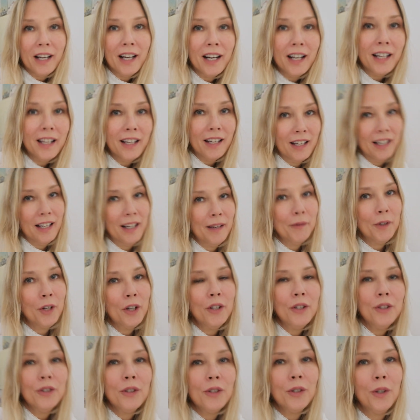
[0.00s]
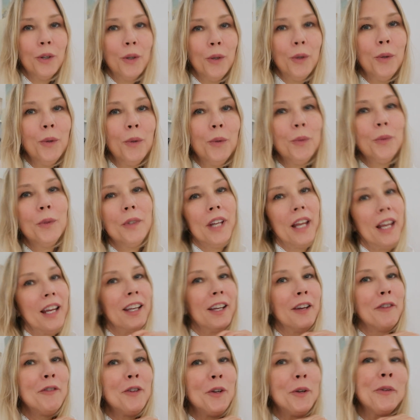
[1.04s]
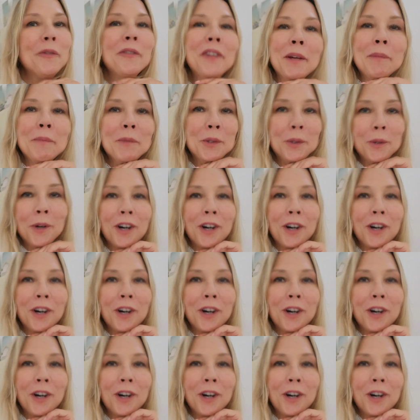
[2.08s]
I am going to take a few of them to